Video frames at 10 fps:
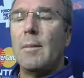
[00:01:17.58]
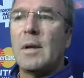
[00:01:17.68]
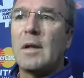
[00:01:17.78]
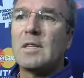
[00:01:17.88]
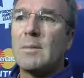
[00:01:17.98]

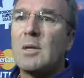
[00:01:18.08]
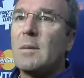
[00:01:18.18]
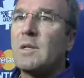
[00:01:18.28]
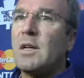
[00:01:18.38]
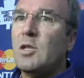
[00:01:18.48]
but
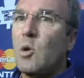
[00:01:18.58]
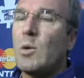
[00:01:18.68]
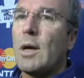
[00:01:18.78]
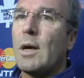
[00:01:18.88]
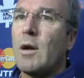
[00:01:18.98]
sometimes they
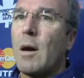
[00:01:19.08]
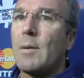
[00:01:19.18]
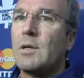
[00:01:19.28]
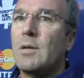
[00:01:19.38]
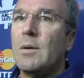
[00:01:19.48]
don't get an
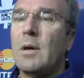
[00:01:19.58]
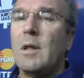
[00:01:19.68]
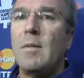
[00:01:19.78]
opportunity.